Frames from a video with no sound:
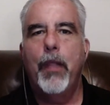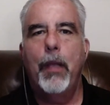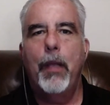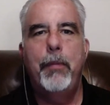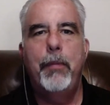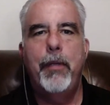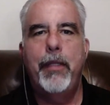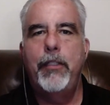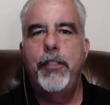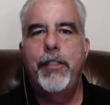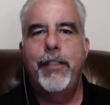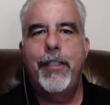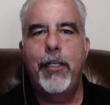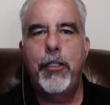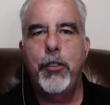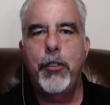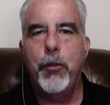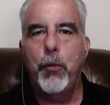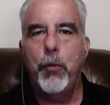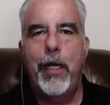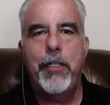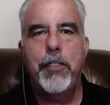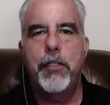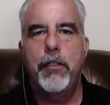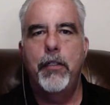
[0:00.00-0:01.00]
But
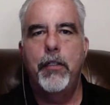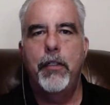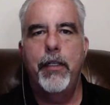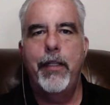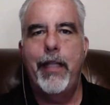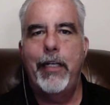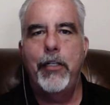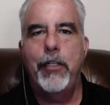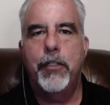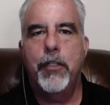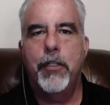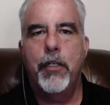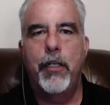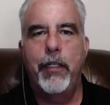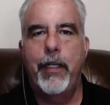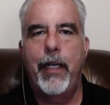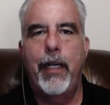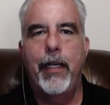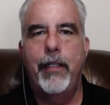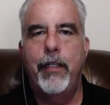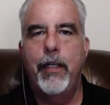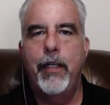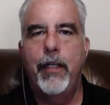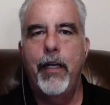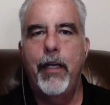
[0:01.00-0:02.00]
situationally, they just couldn't get
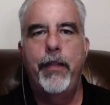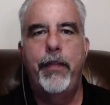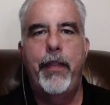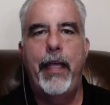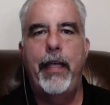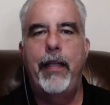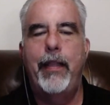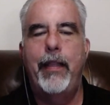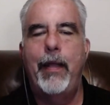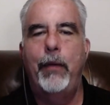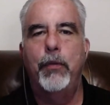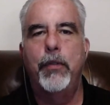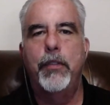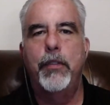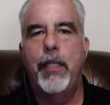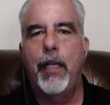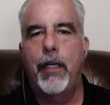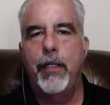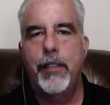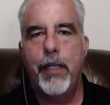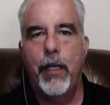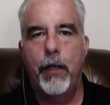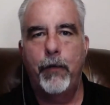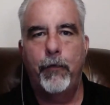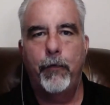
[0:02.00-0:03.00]
it done. They were set to
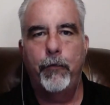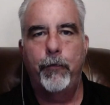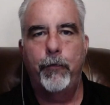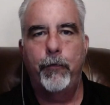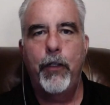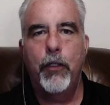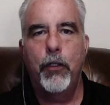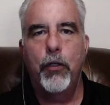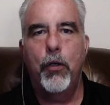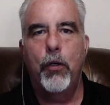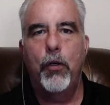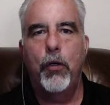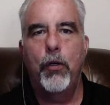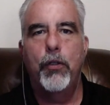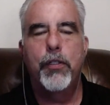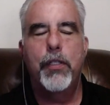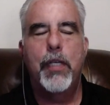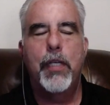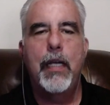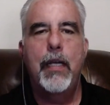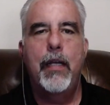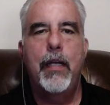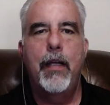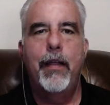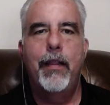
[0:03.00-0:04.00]
settle for field goals.
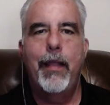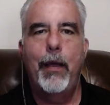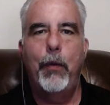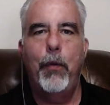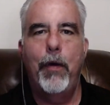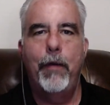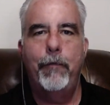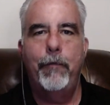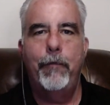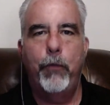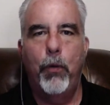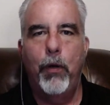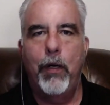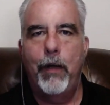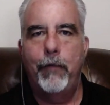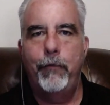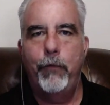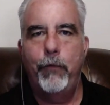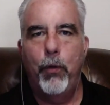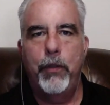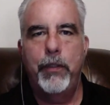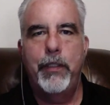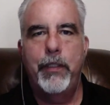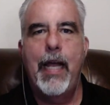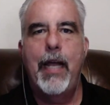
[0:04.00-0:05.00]
They went for it on
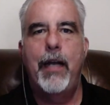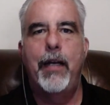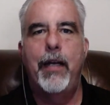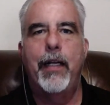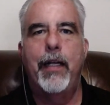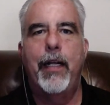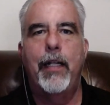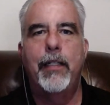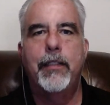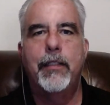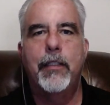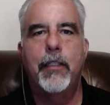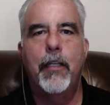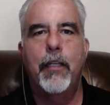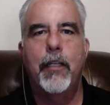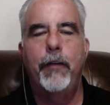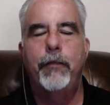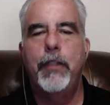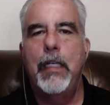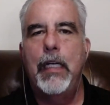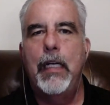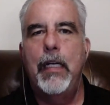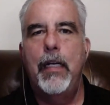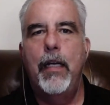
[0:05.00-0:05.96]
fourth down and got stuffed.